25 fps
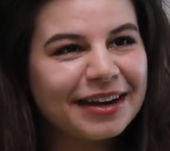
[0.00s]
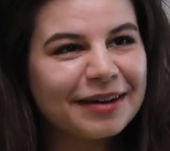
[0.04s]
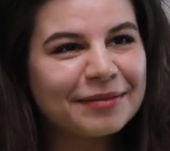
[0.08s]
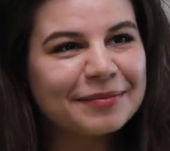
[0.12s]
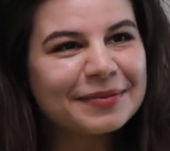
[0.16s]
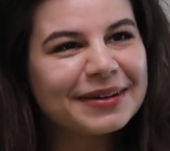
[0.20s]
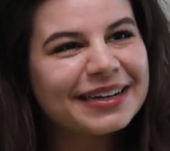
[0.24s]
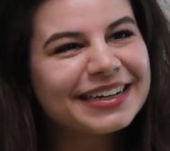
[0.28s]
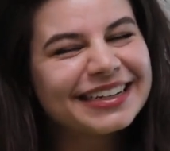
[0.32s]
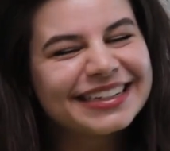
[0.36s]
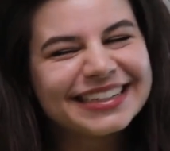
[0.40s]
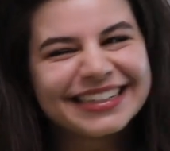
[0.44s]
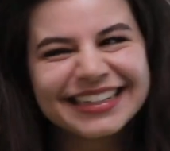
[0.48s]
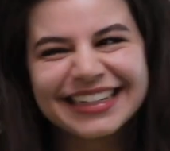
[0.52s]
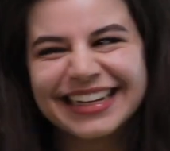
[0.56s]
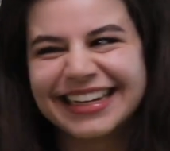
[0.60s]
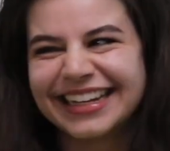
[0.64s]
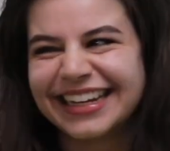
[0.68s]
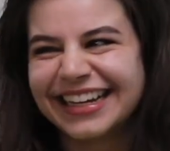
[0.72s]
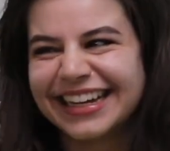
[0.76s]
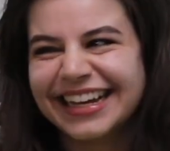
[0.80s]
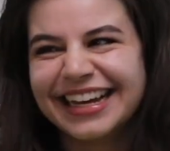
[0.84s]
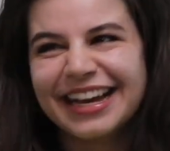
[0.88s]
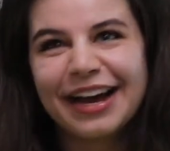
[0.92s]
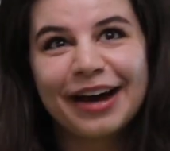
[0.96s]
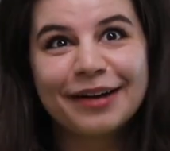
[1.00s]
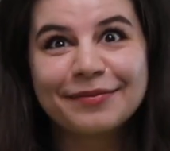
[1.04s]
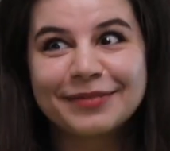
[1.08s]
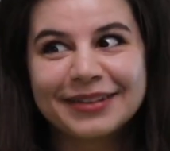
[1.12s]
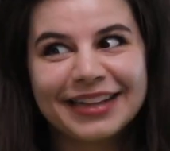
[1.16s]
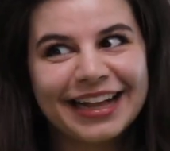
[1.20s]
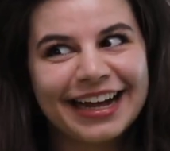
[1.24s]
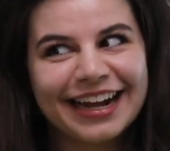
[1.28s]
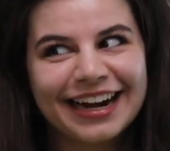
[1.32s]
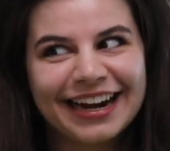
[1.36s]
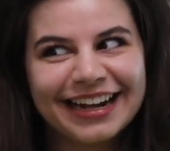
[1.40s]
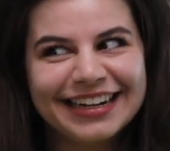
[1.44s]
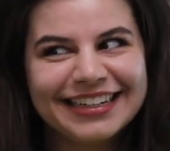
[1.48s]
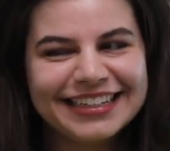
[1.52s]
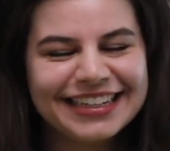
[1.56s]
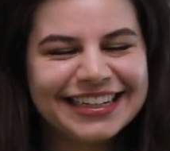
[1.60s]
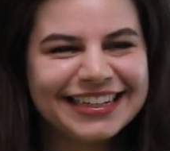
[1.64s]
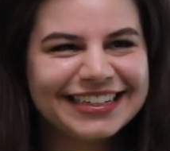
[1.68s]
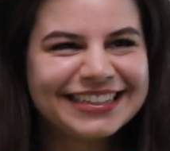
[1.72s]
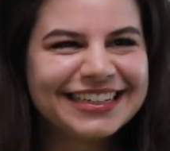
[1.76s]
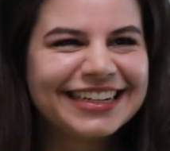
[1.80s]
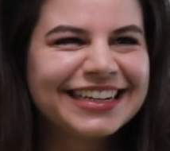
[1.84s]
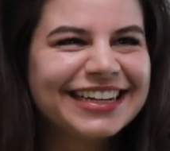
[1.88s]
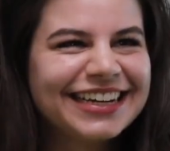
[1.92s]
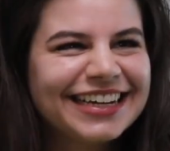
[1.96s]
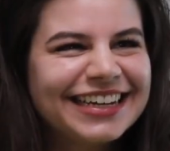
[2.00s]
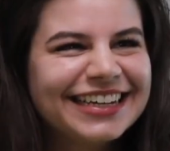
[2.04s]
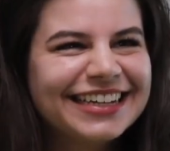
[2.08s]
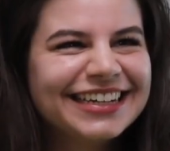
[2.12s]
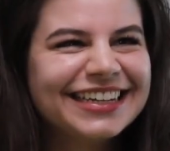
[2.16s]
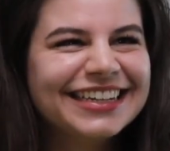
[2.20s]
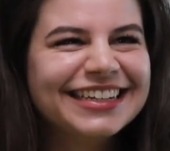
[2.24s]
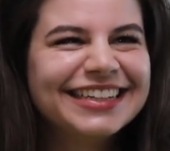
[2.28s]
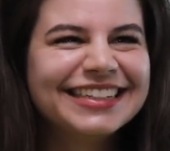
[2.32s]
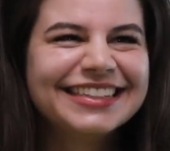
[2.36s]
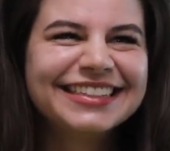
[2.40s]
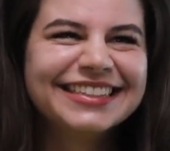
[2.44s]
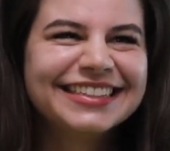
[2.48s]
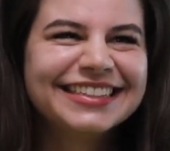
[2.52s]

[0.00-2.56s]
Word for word: number. I'm glad I did